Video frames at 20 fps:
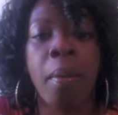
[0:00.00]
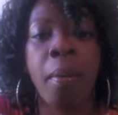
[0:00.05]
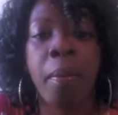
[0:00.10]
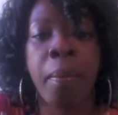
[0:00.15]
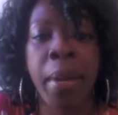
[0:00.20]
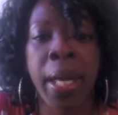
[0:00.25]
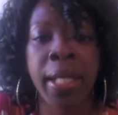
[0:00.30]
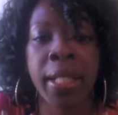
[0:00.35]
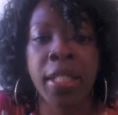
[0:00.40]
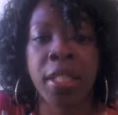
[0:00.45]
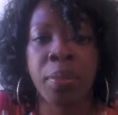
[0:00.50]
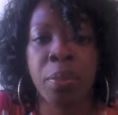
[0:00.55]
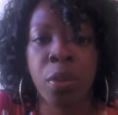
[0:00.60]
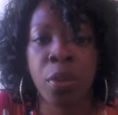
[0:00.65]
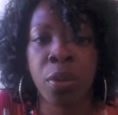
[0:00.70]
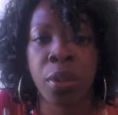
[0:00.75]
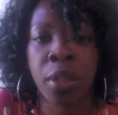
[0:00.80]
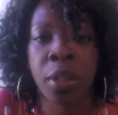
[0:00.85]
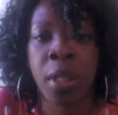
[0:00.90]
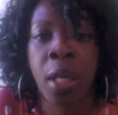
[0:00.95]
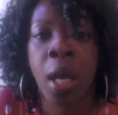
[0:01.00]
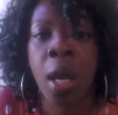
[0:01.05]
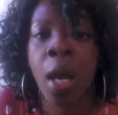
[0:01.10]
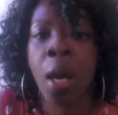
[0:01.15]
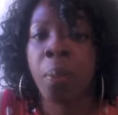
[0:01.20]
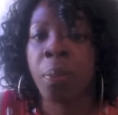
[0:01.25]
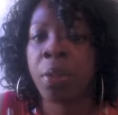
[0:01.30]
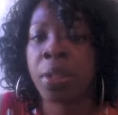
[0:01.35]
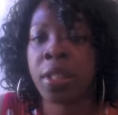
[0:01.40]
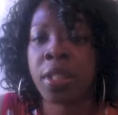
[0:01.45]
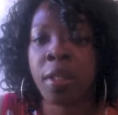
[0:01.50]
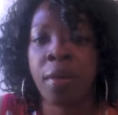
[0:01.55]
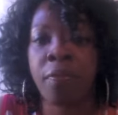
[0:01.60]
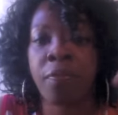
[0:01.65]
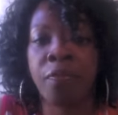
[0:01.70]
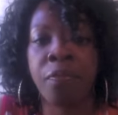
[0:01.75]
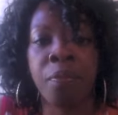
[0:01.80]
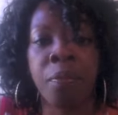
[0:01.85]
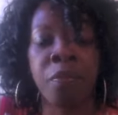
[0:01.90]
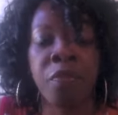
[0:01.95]
make a smoothie. Put
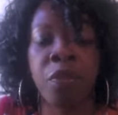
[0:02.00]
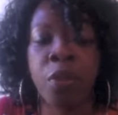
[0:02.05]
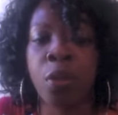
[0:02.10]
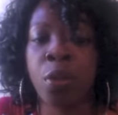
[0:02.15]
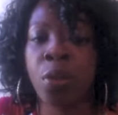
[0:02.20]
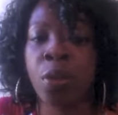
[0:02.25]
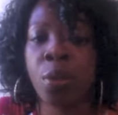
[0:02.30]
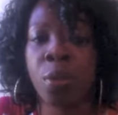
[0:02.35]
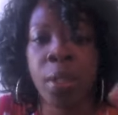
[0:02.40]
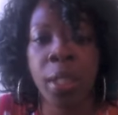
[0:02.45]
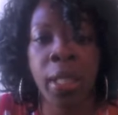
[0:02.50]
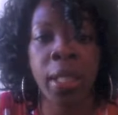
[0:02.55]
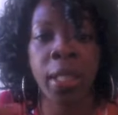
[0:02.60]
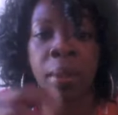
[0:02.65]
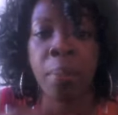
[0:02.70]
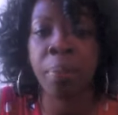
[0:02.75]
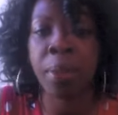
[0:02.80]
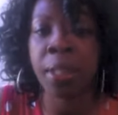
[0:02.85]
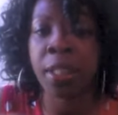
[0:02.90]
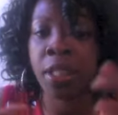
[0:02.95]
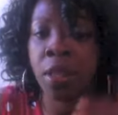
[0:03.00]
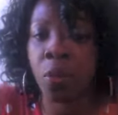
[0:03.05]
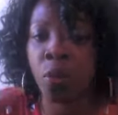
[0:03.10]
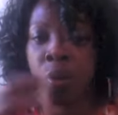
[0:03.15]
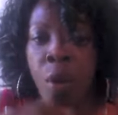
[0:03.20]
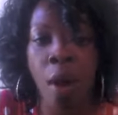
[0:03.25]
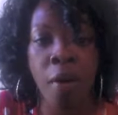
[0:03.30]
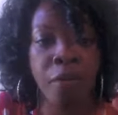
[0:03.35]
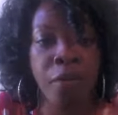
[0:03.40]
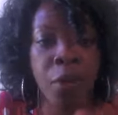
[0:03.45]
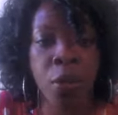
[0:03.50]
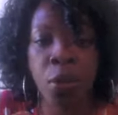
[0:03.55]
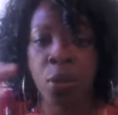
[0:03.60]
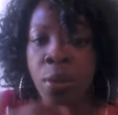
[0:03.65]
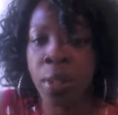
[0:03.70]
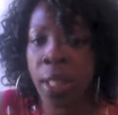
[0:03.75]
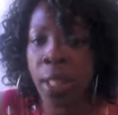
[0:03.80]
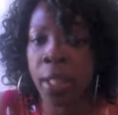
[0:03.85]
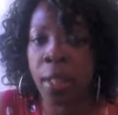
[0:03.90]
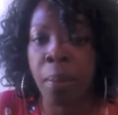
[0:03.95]
some some raw
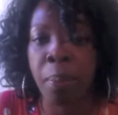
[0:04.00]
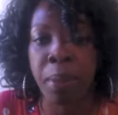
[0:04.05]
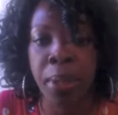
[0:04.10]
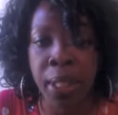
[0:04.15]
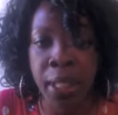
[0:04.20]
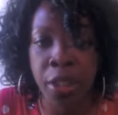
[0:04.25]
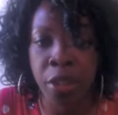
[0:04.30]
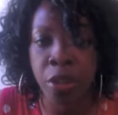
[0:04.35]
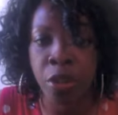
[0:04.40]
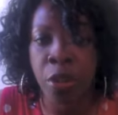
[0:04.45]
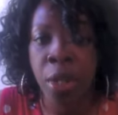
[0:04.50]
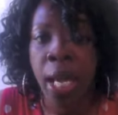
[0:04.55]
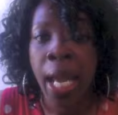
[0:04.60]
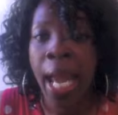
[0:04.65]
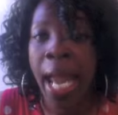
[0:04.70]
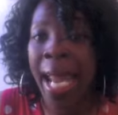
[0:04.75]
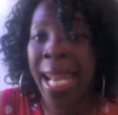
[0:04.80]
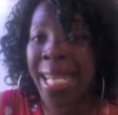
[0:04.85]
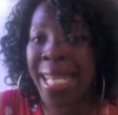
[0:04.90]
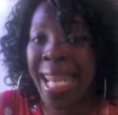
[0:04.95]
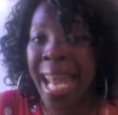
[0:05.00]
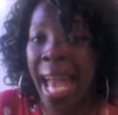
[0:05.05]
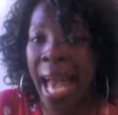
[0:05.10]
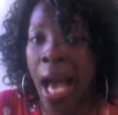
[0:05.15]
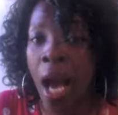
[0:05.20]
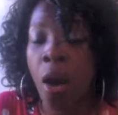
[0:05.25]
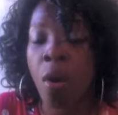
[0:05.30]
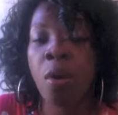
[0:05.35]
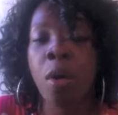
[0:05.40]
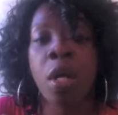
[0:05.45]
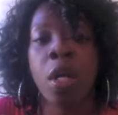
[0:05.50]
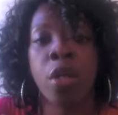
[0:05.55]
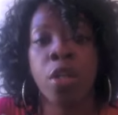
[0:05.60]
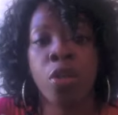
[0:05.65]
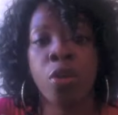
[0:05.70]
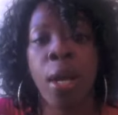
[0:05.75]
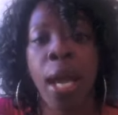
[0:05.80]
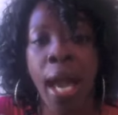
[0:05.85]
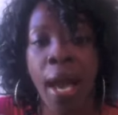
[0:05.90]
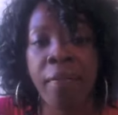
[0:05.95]
food in a blender, and now
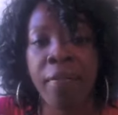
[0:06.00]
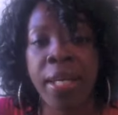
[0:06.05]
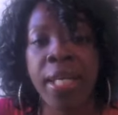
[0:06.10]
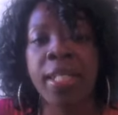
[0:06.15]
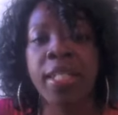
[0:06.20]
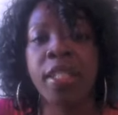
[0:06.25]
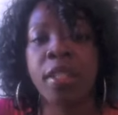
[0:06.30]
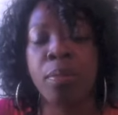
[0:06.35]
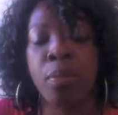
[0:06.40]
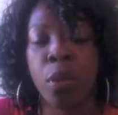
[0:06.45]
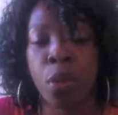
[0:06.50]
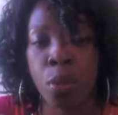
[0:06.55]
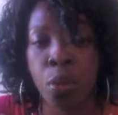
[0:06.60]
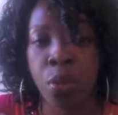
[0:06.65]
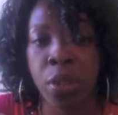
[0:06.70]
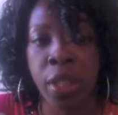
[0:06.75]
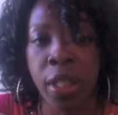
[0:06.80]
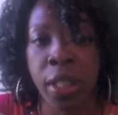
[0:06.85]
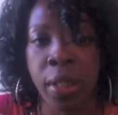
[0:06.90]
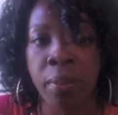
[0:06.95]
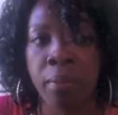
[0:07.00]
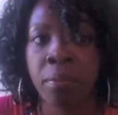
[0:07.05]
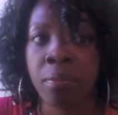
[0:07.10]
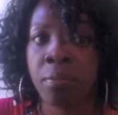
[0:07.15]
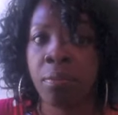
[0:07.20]
you have a smoothie.